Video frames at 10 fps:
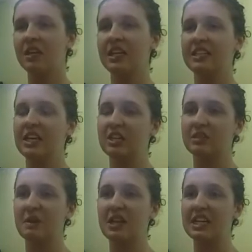It
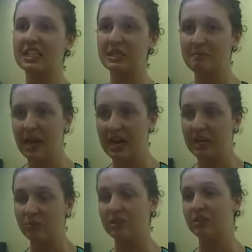tells my leg it's in
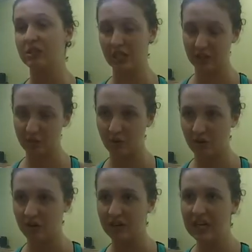pain when there's nothing
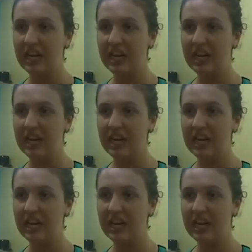wrong.